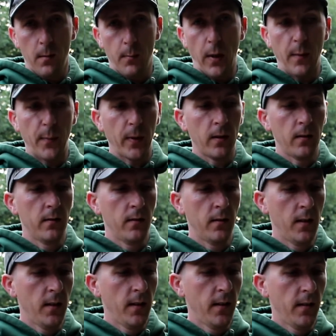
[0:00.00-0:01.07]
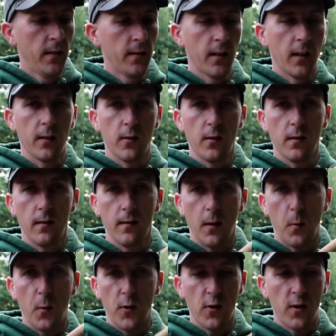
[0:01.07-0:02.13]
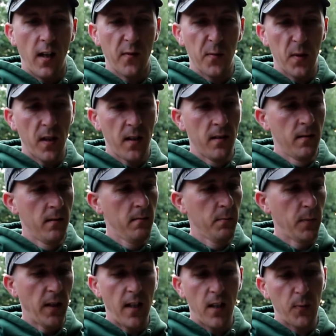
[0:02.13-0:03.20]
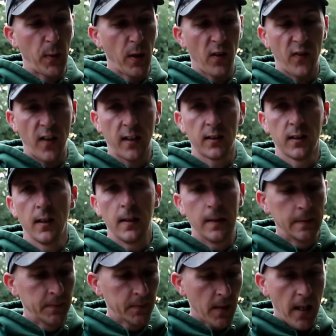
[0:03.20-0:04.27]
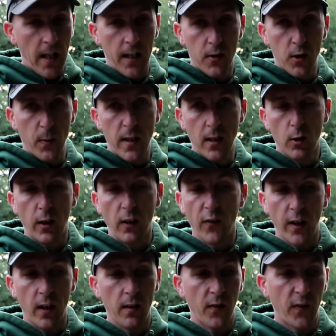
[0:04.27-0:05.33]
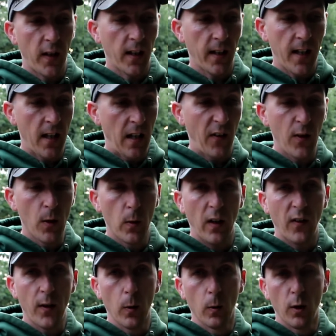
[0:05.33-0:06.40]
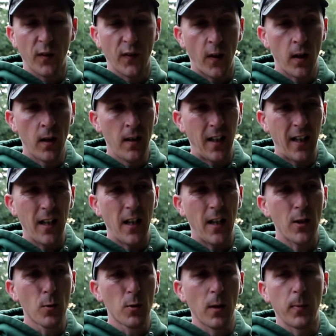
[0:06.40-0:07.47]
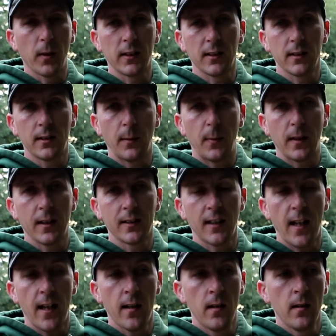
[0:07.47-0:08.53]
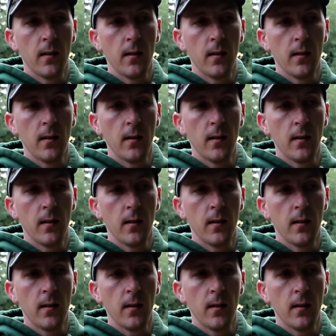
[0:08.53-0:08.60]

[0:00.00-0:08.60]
people that want to save money, but that's perfect. And so when you're looking for your gear, if you look for, I do typically say,